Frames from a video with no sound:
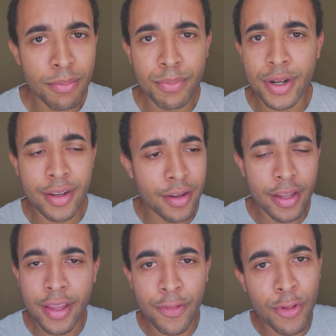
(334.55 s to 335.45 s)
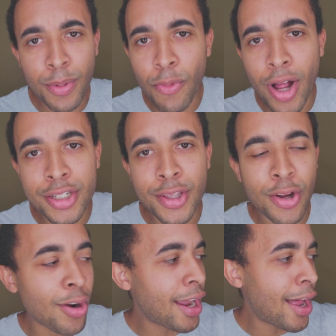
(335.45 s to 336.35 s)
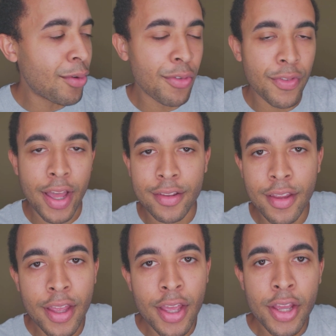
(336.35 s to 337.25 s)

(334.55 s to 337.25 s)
But if you've been watching the Cardano effect,